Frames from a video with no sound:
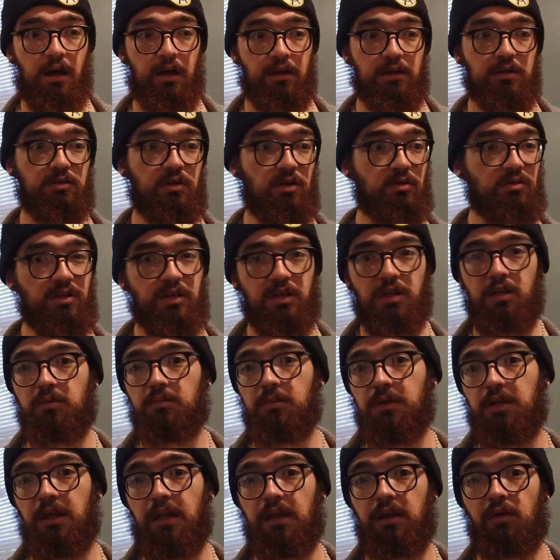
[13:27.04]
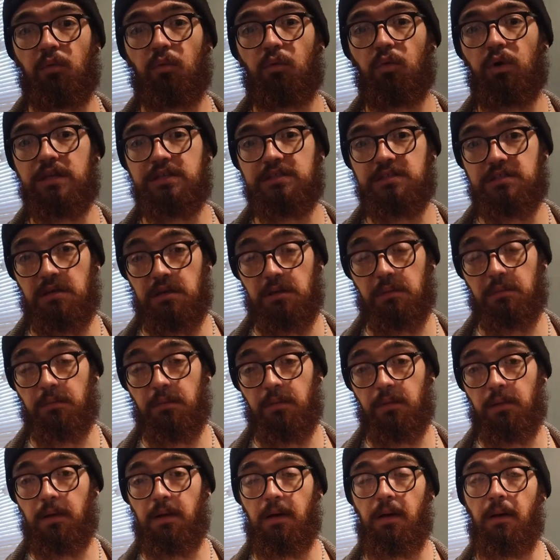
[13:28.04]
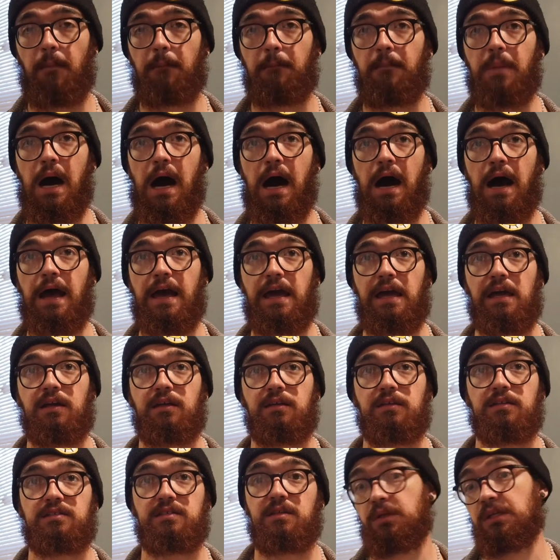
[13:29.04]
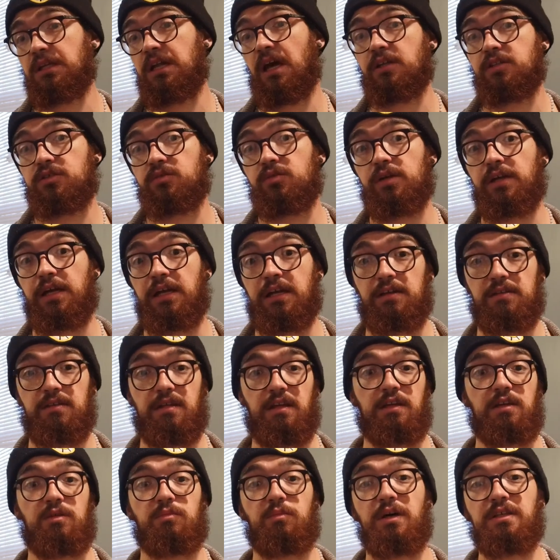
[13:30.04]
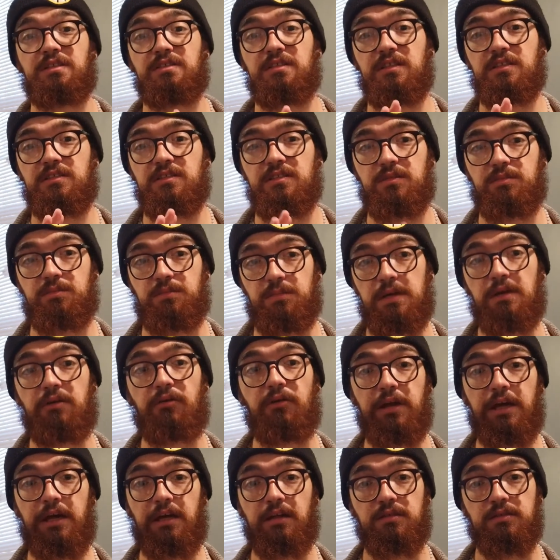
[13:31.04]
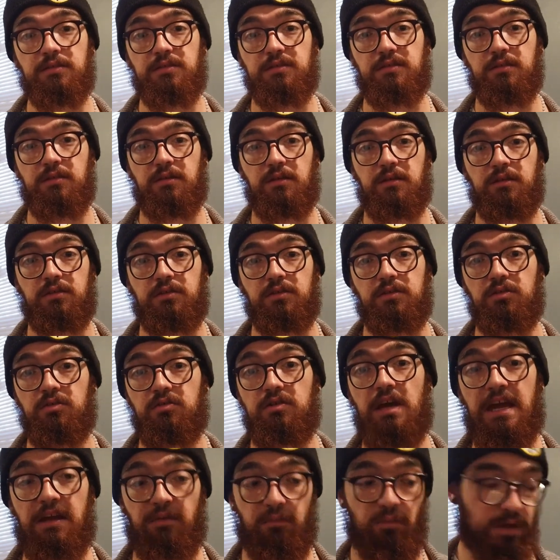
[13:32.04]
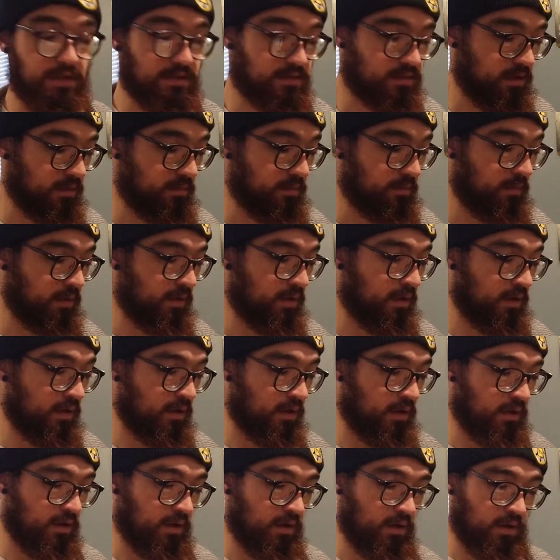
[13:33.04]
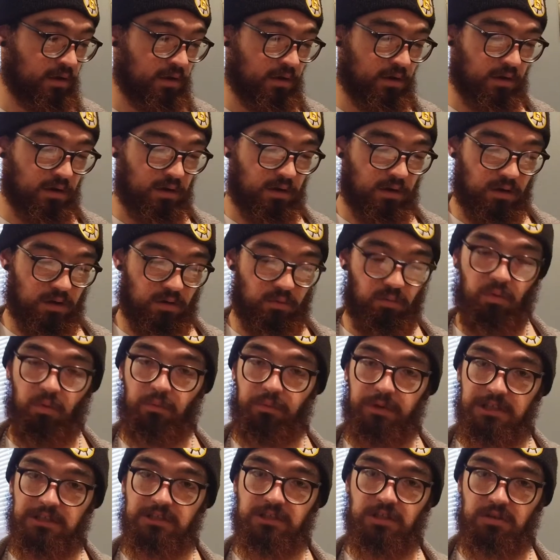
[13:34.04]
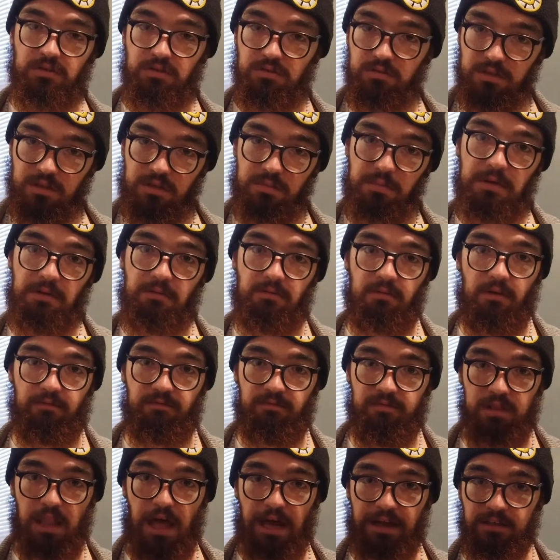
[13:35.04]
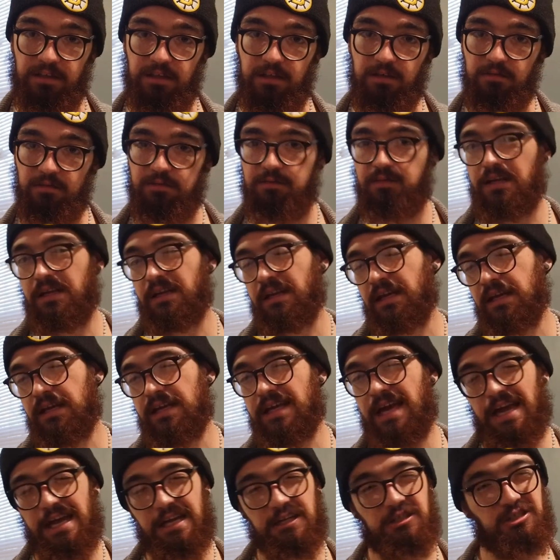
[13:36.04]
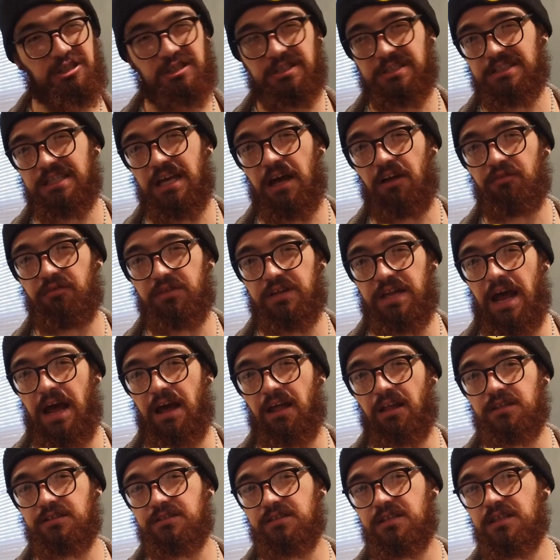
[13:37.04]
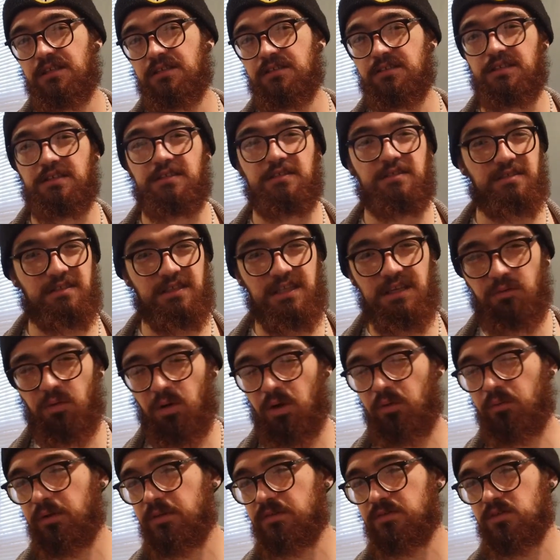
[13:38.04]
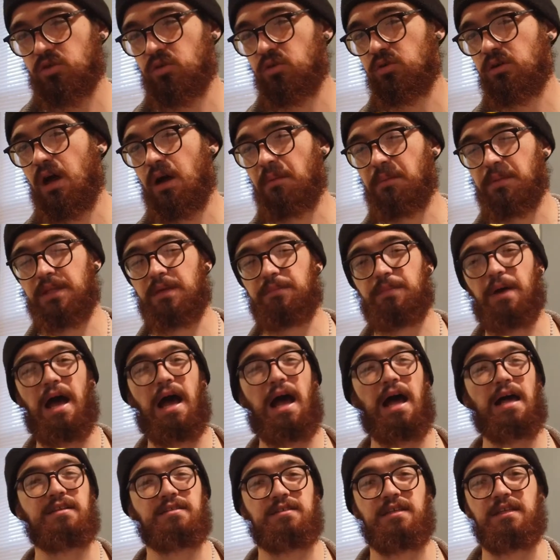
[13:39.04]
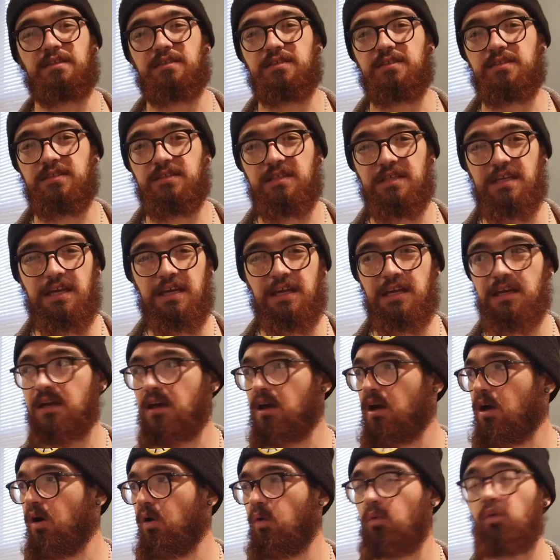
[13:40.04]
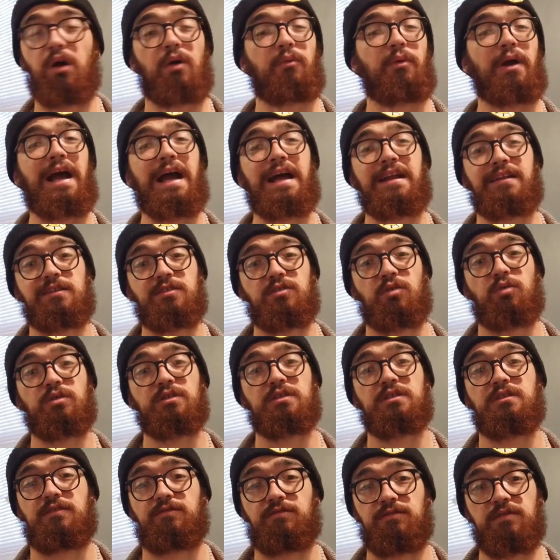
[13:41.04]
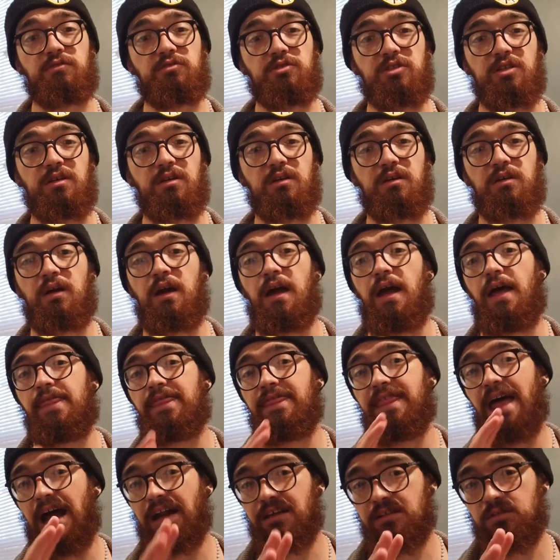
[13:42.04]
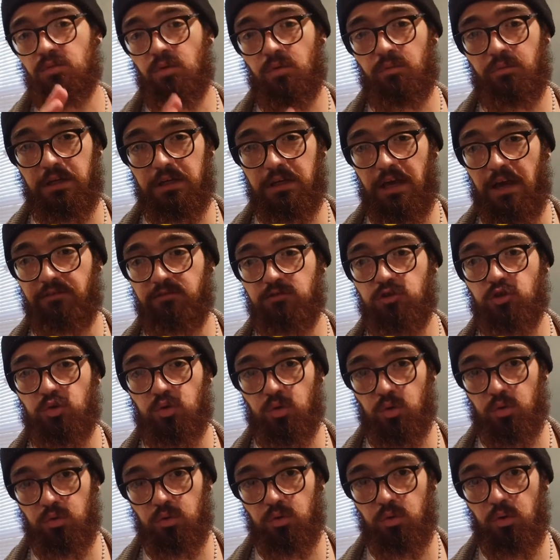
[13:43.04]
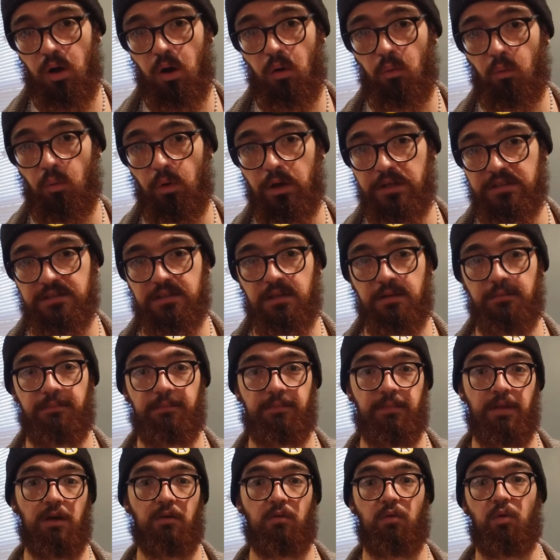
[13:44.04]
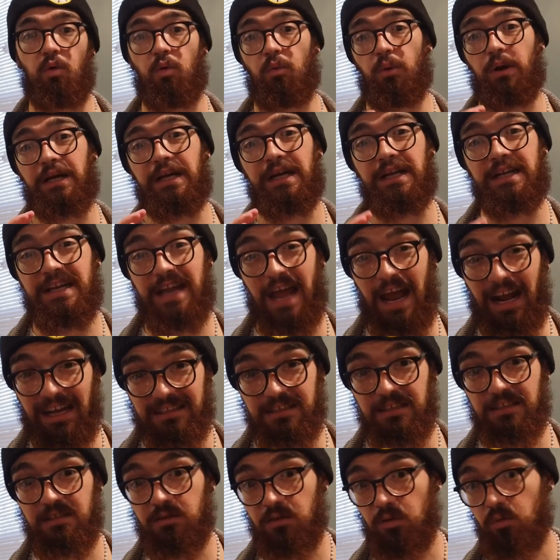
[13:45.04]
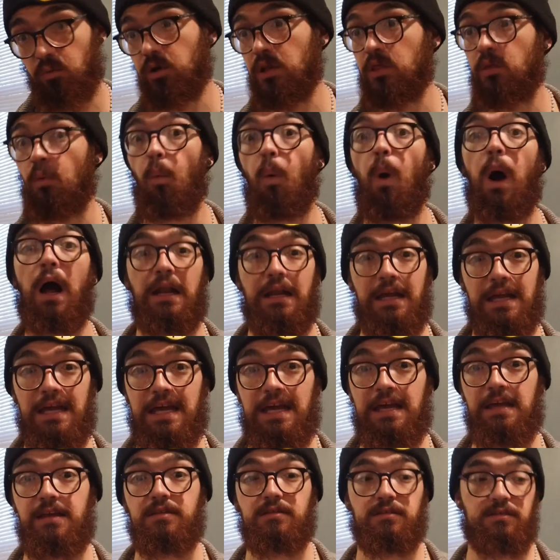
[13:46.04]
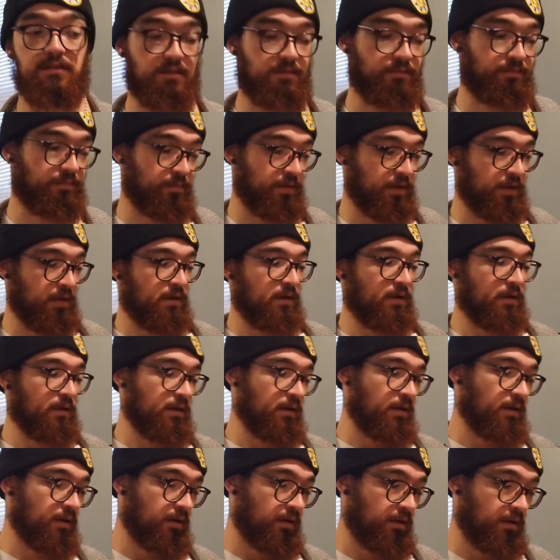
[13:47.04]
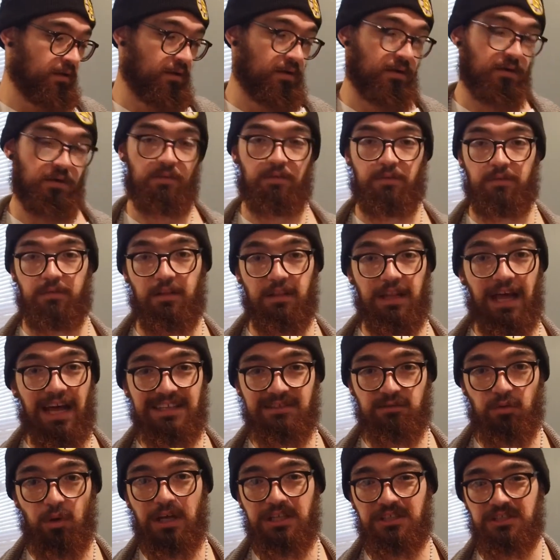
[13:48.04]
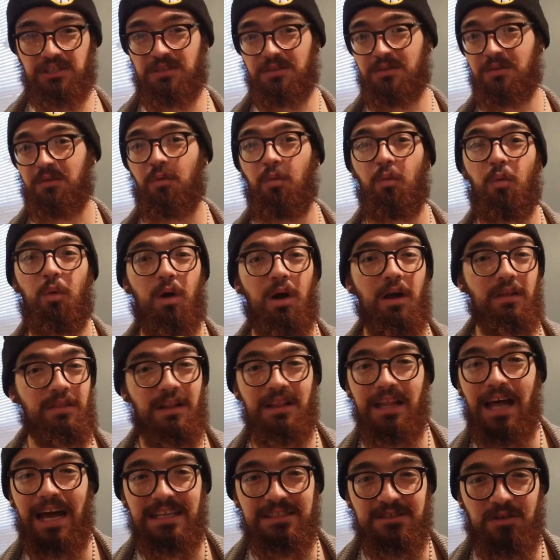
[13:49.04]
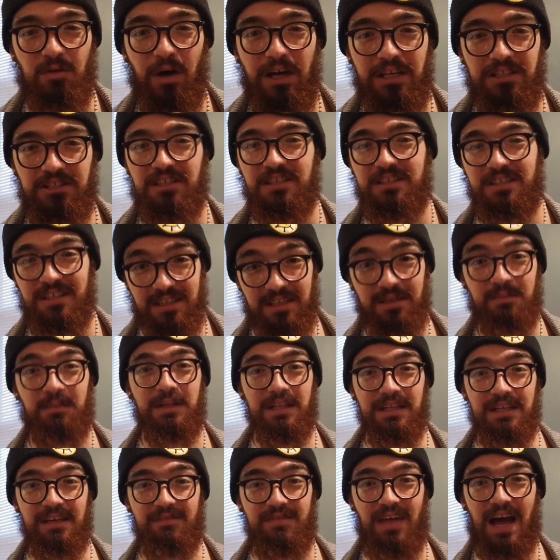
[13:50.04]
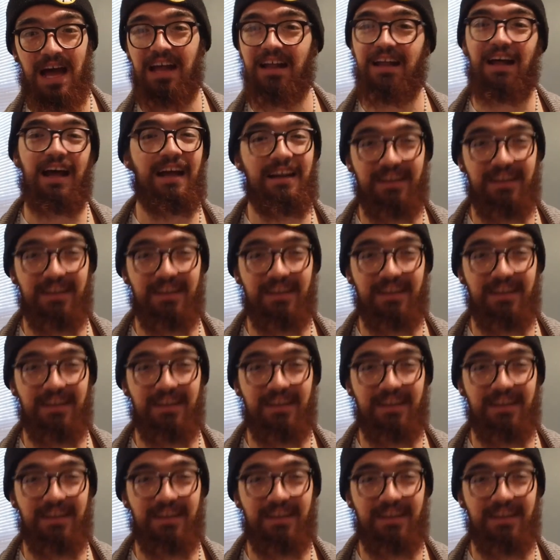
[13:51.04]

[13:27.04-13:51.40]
You don't accumulate wisdom by simply not doing anything. You must experience to gain wisdom. When we choose to be reflective and engage in self-analysis and see where we screwed up in the past and see where we're heading towards in the future, that is when we have true wisdom, when we're connected with what is. The last question. We're on the last question. Can you believe that?